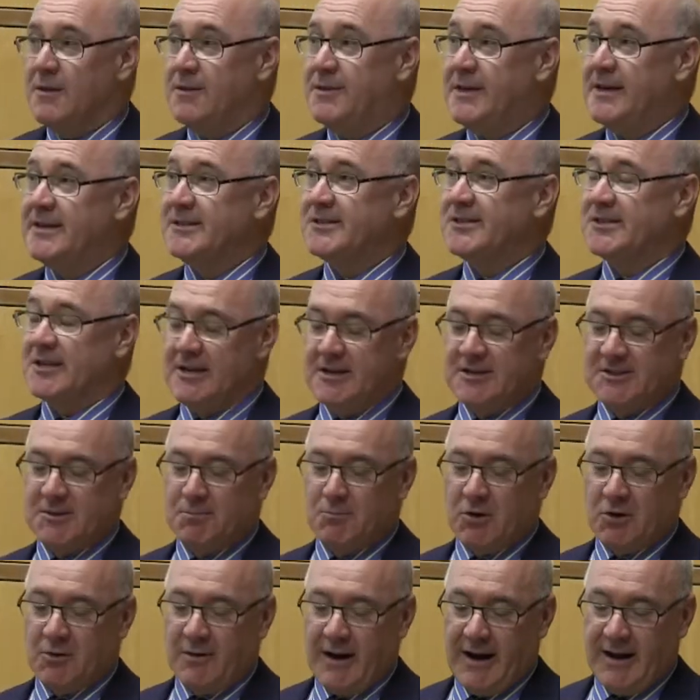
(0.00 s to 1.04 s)
This is
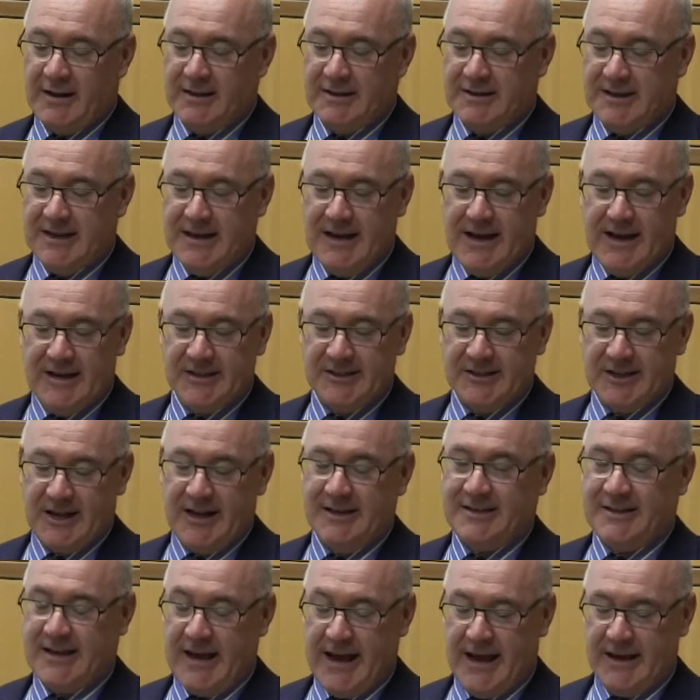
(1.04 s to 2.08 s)
morality as
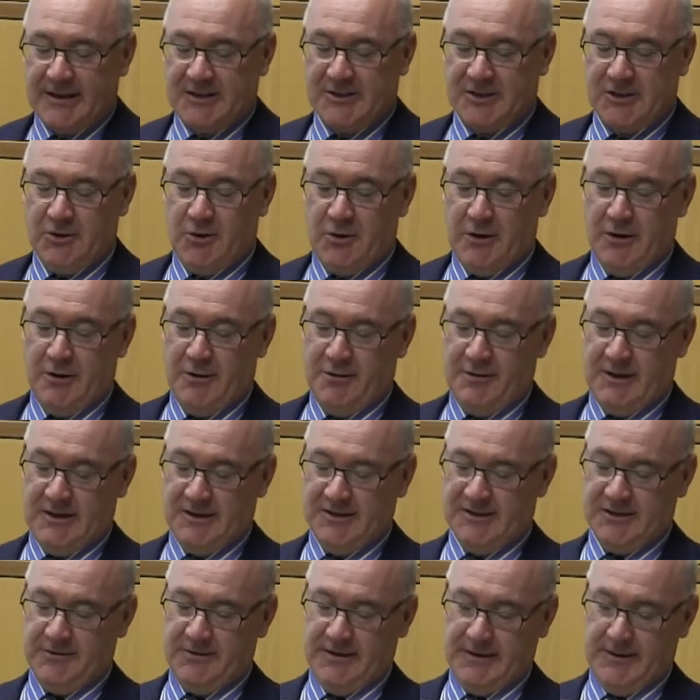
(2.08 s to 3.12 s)
a tax lawyer
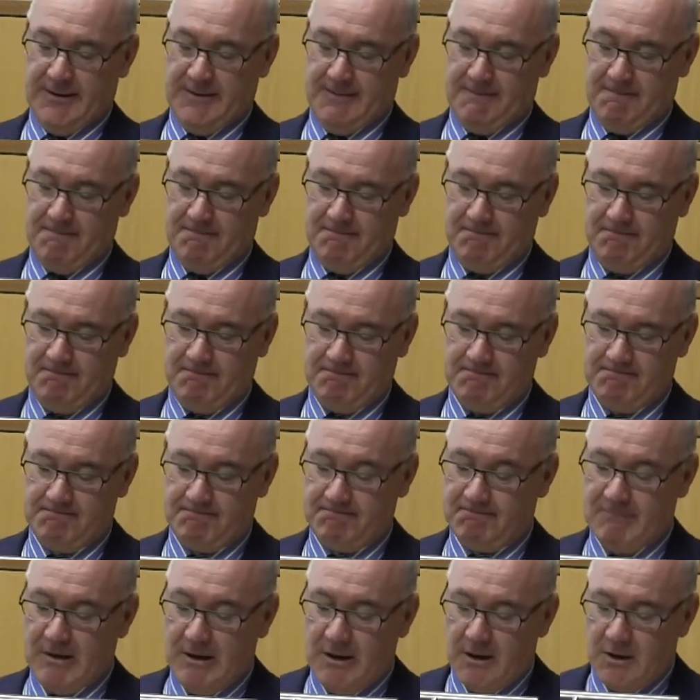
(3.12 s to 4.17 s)
thinks of it.
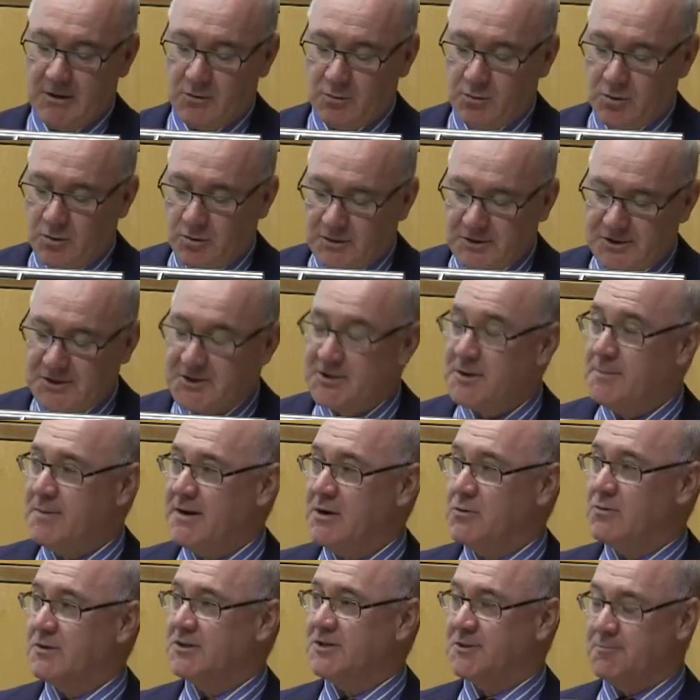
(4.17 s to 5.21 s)
Rules that are to
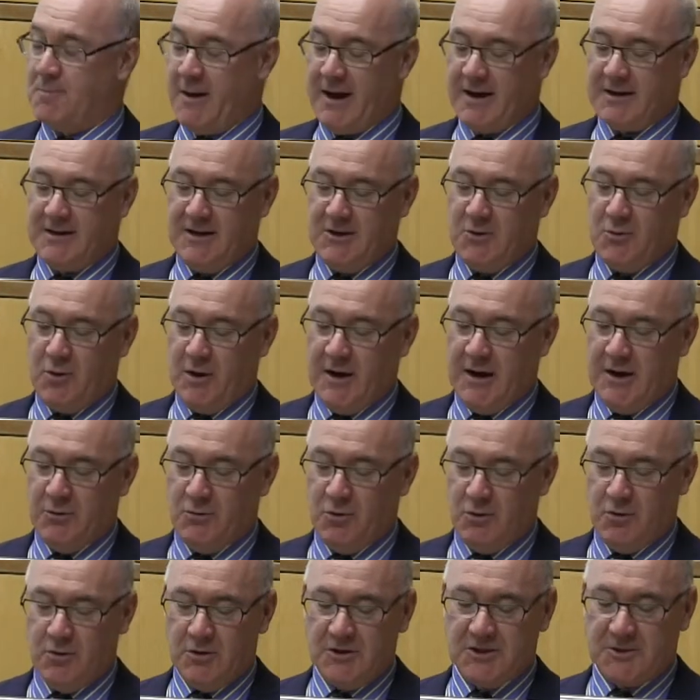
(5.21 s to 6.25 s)
be respected, qua
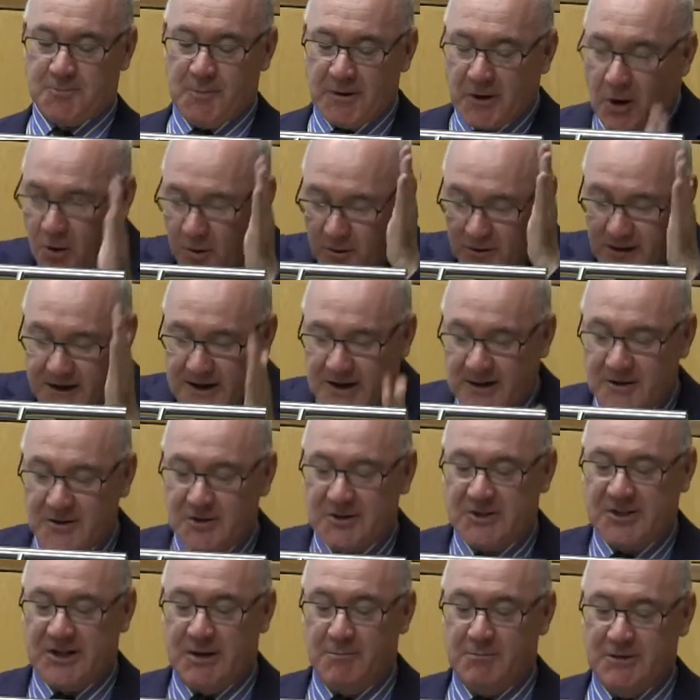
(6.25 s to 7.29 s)
rules, but only
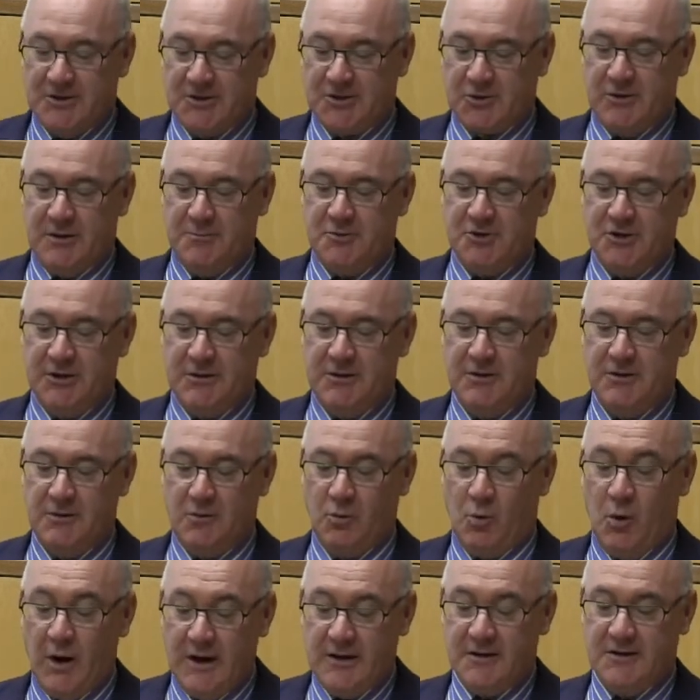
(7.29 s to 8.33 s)
under some description,
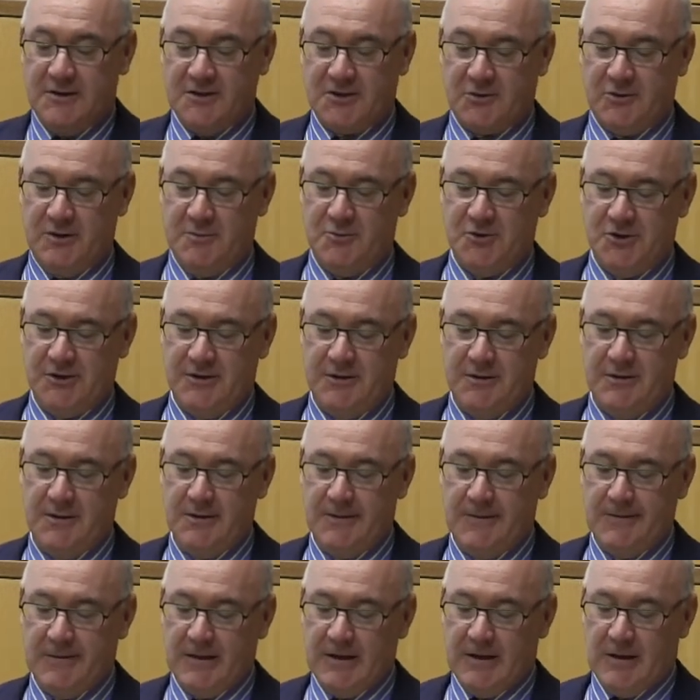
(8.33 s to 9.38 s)
one description,
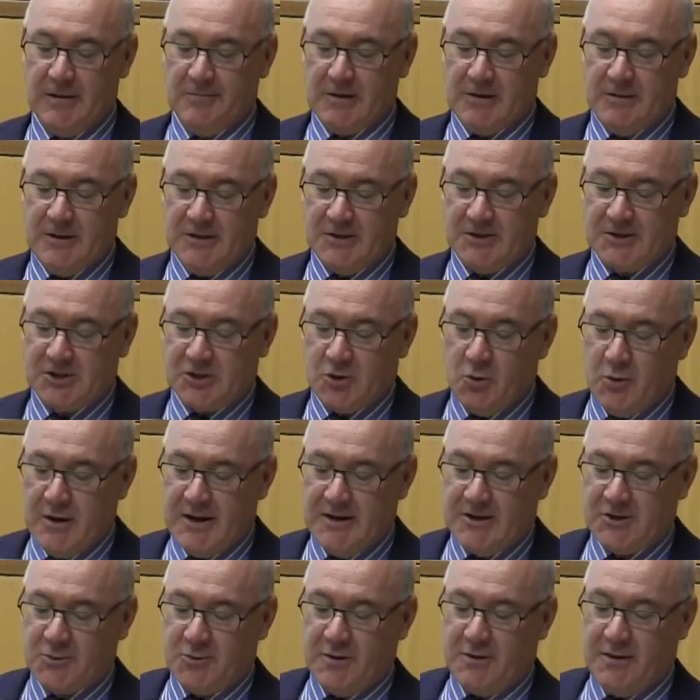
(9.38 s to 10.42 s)
that
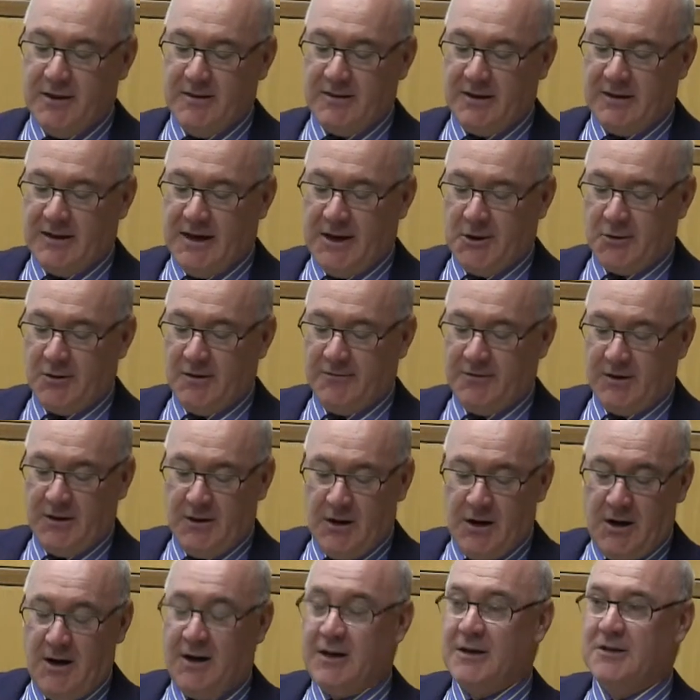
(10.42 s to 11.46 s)
squeaks within the letter of the
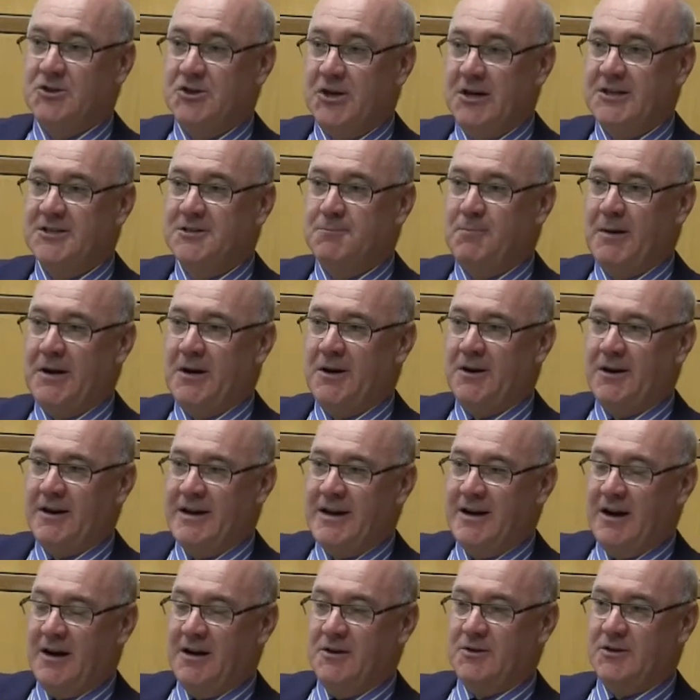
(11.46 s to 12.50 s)
law, just
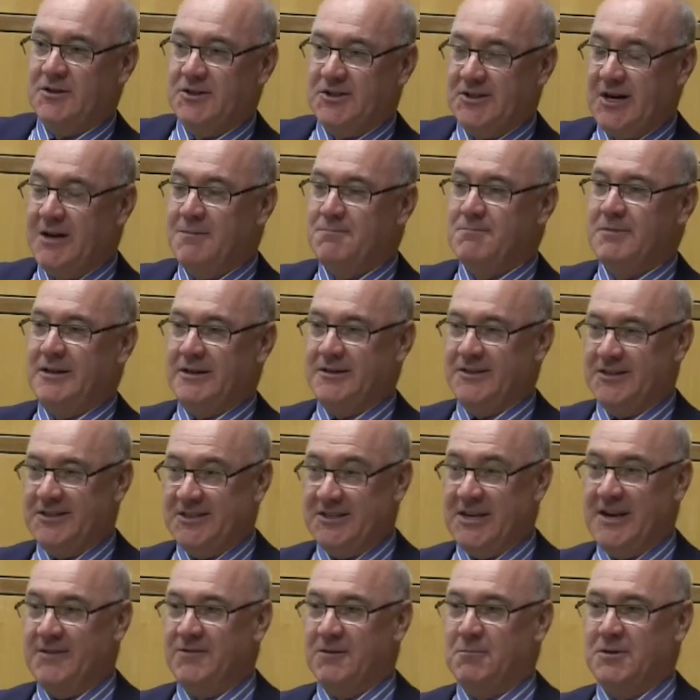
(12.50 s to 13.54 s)
barely under some
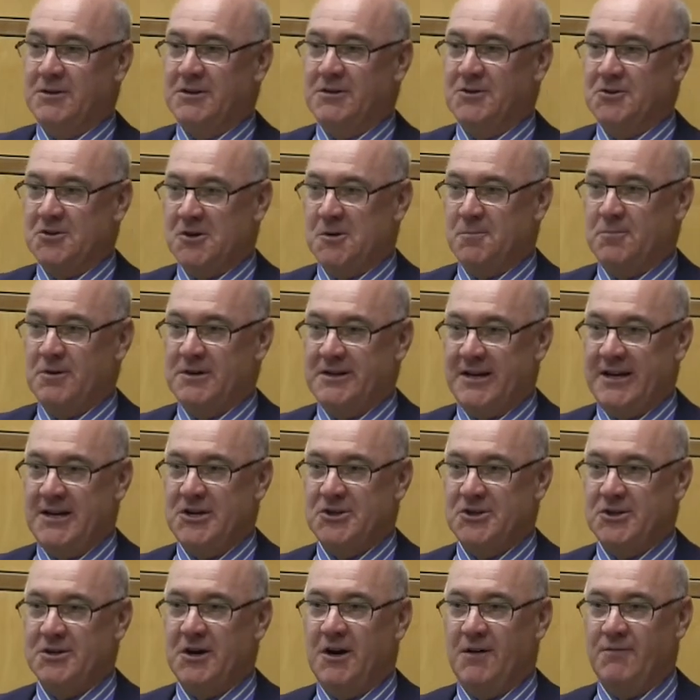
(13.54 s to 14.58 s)
conceivable
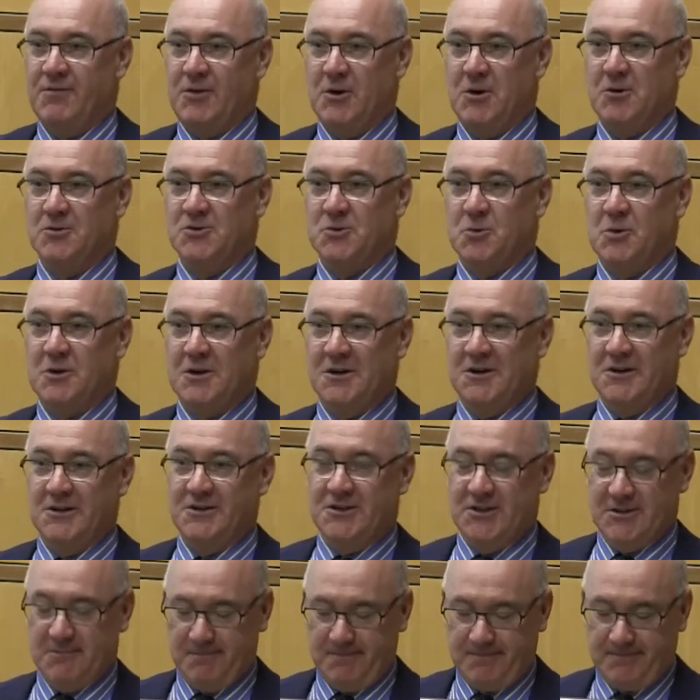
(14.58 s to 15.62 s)
interpretation of those
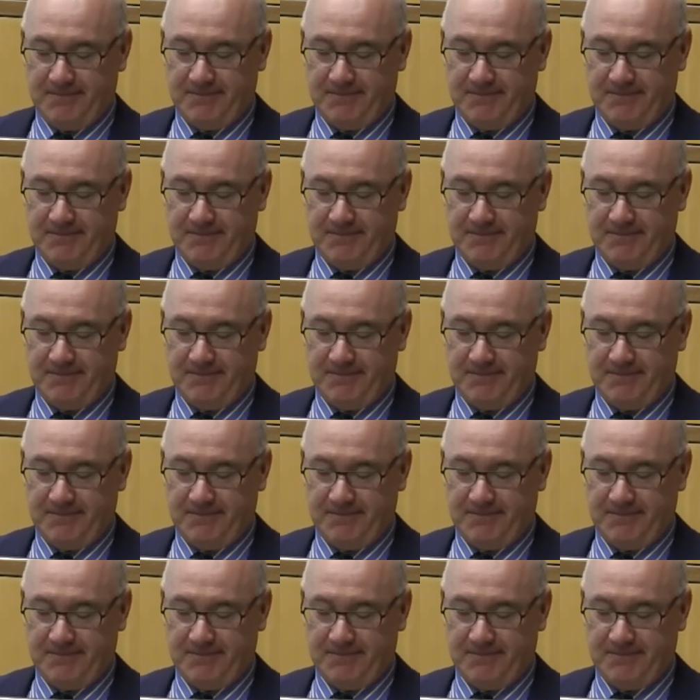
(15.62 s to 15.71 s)
words.